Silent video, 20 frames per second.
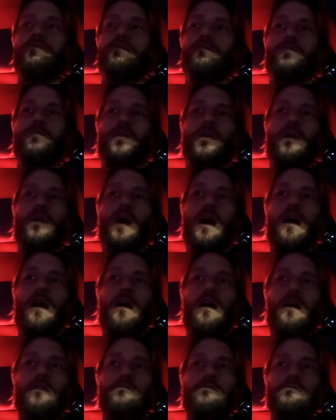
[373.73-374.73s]
but I
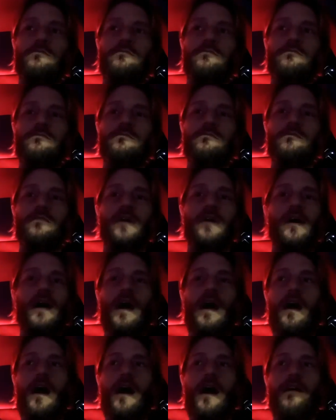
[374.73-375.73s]

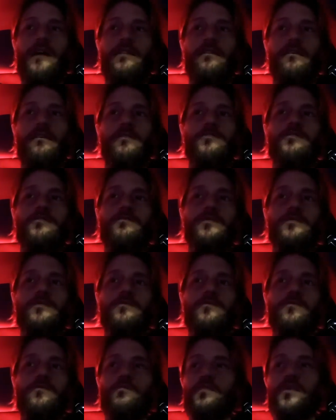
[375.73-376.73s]
thought she was
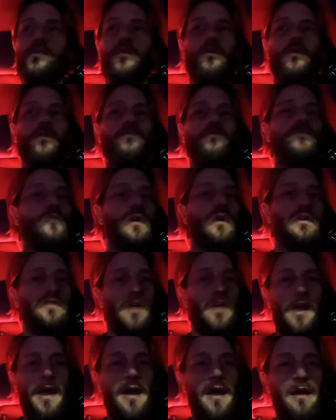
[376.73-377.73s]
beautiful as a
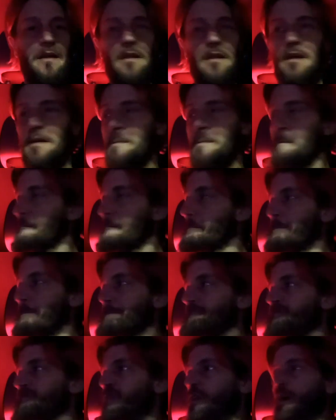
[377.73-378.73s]
kid.
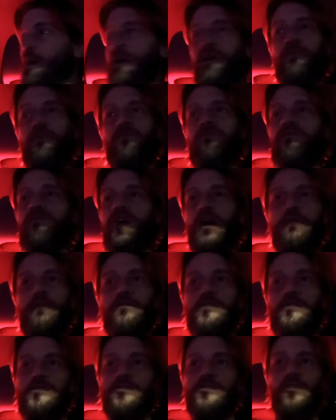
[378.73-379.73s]
Like, I was 5
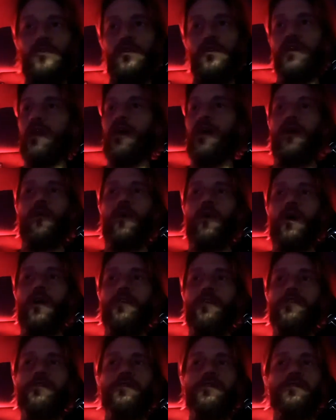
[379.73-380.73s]
years old and I
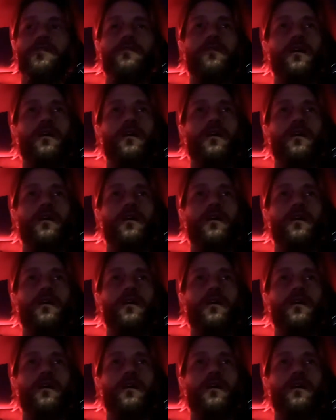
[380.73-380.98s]
watched